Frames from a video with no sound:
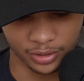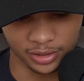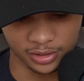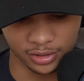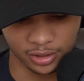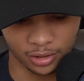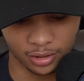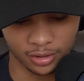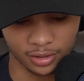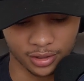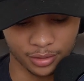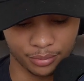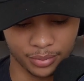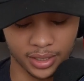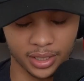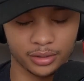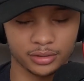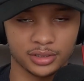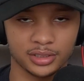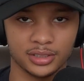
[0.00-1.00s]
to talk
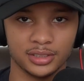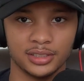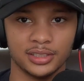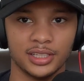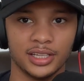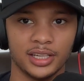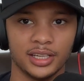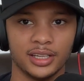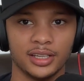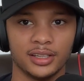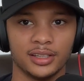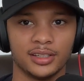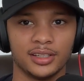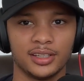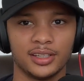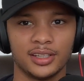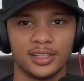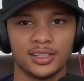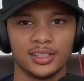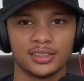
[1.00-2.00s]
about today,
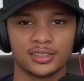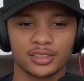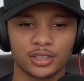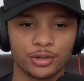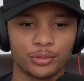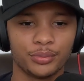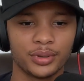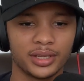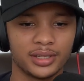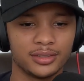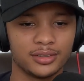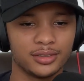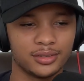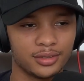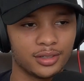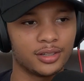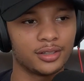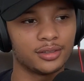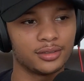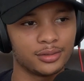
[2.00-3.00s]
a little bit,
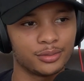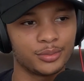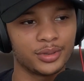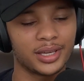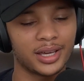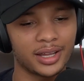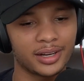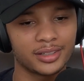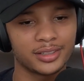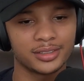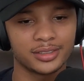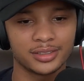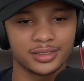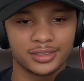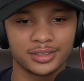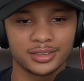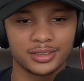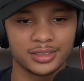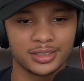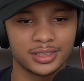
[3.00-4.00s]
we
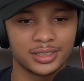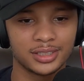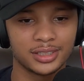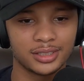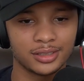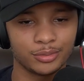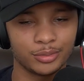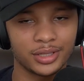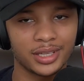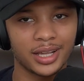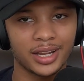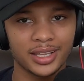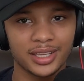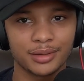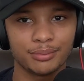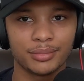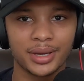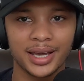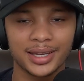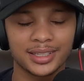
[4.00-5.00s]
gotta
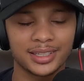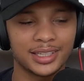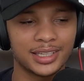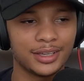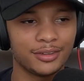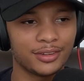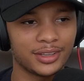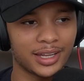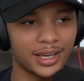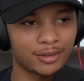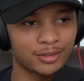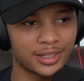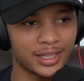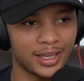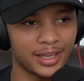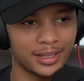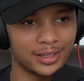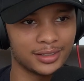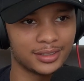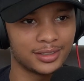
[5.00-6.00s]
get back to giving out
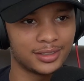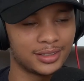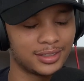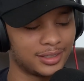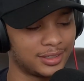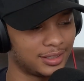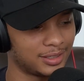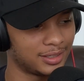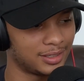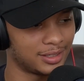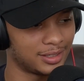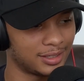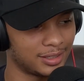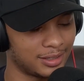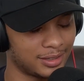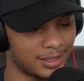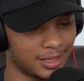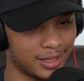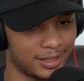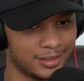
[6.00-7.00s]
that
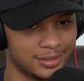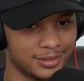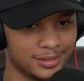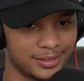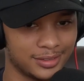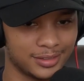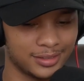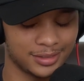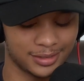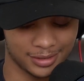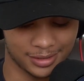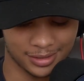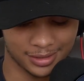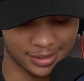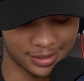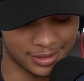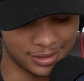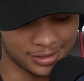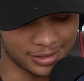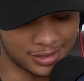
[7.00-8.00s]

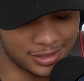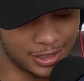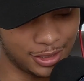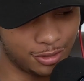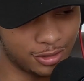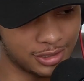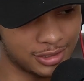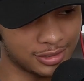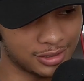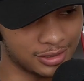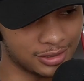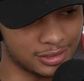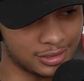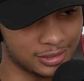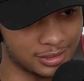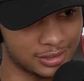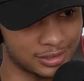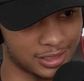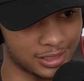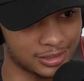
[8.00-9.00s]
the secrets to
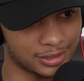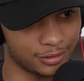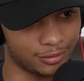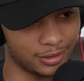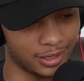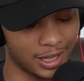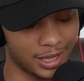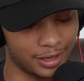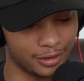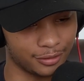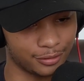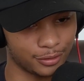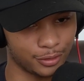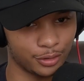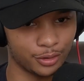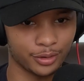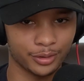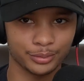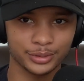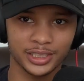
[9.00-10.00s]
success of life. You
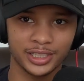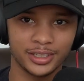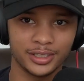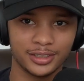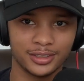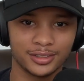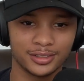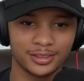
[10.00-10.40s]
know what I'm saying?